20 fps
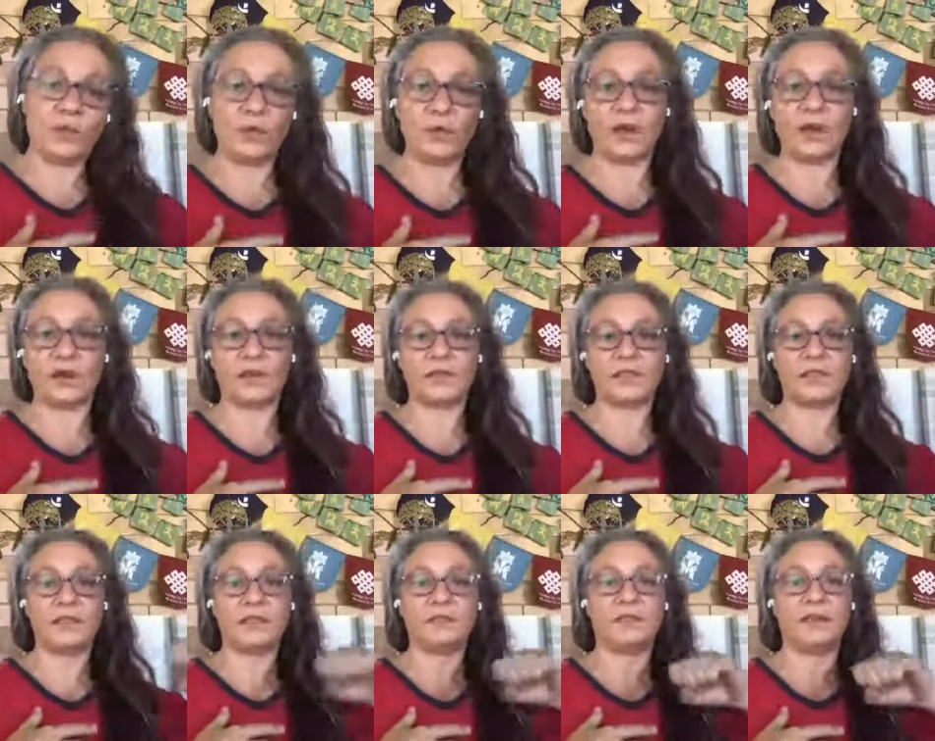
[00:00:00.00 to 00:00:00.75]
me when I
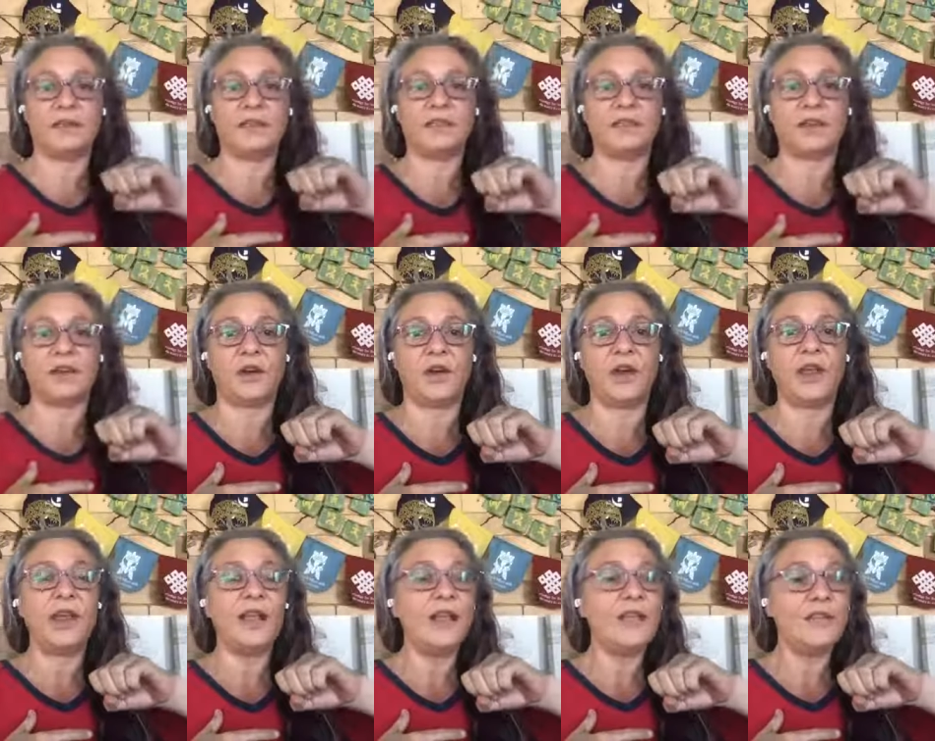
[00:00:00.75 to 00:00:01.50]
was in the
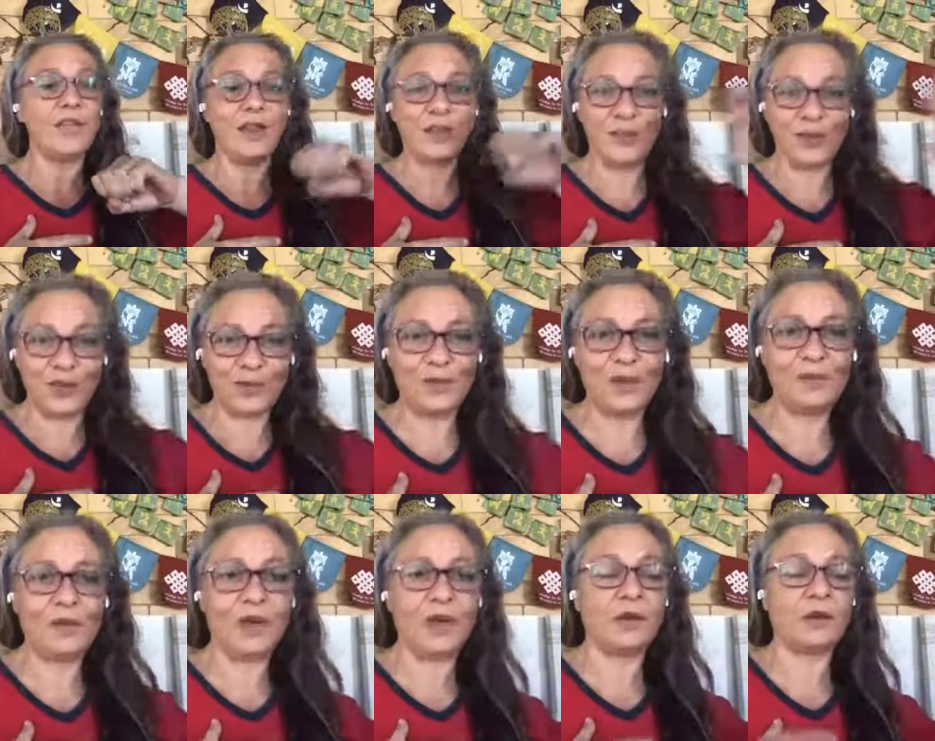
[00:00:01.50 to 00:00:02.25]
military, that knew
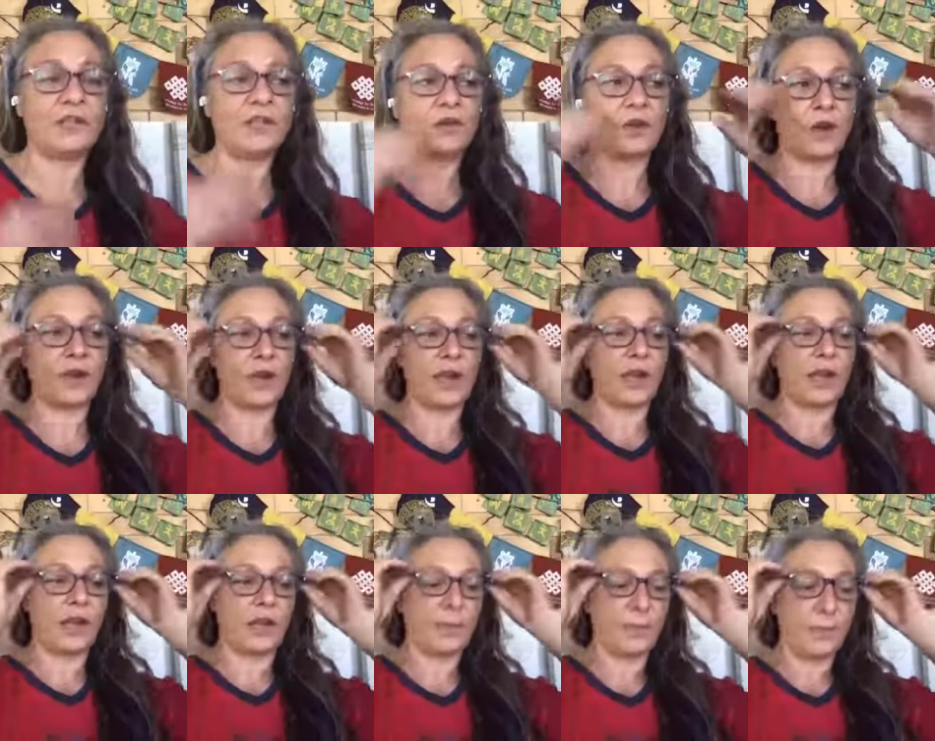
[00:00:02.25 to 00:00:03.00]
me when I was growing
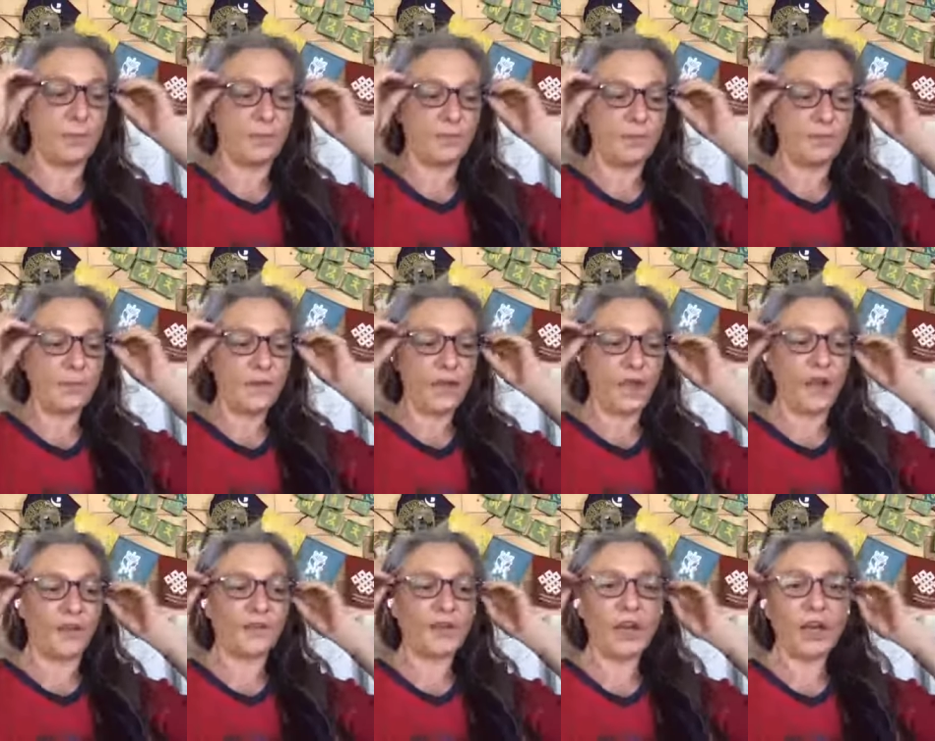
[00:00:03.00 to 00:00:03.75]
up.
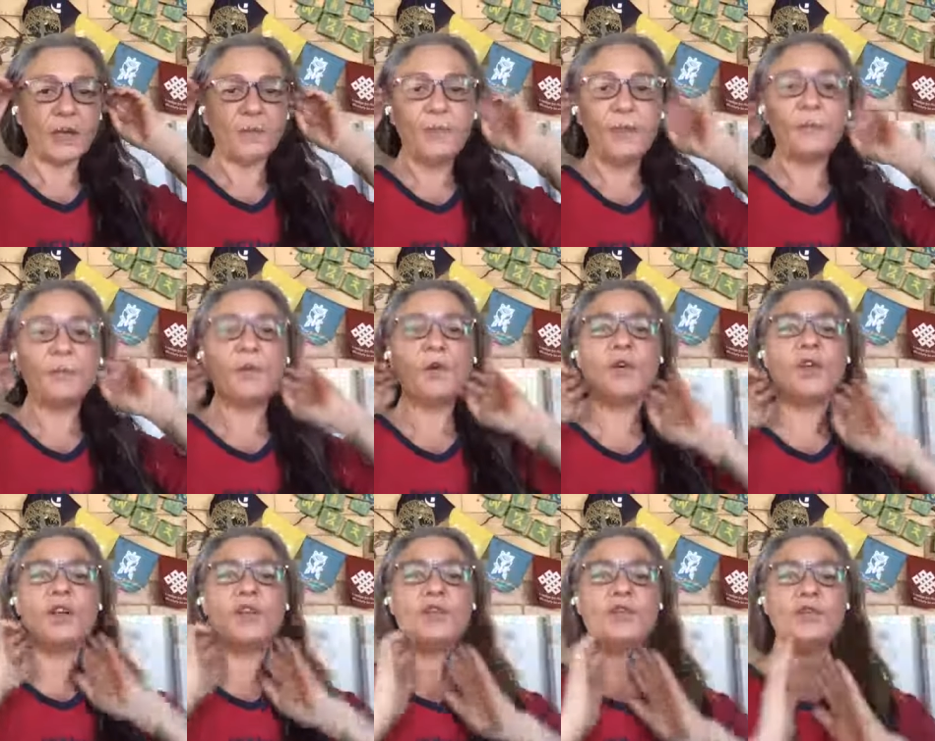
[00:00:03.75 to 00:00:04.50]
I've got a bit
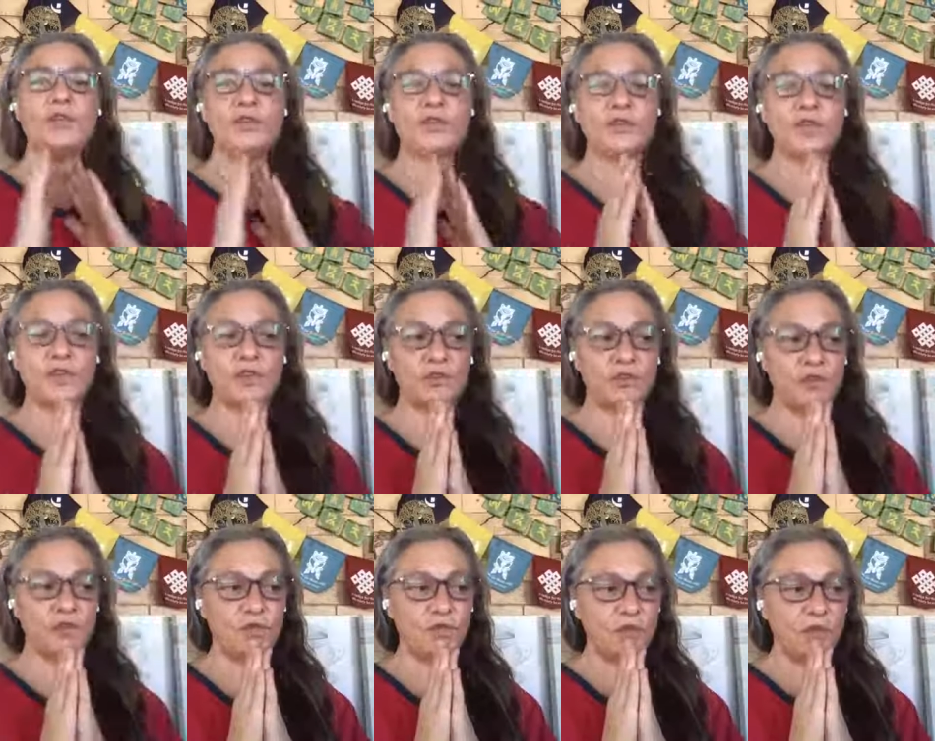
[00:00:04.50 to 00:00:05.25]
more used
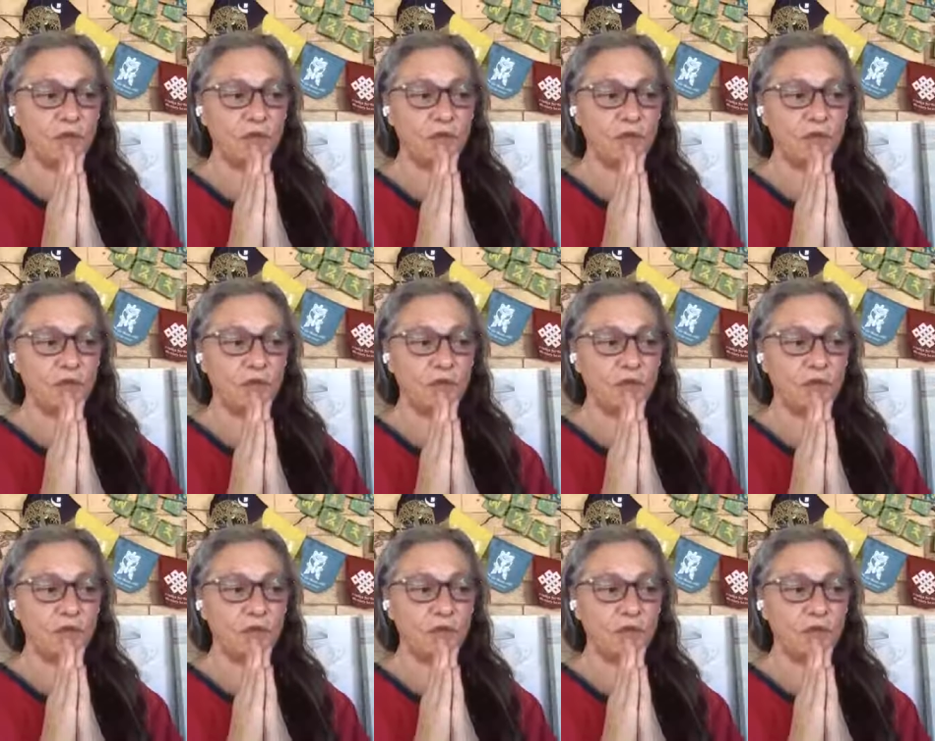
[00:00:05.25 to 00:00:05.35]
to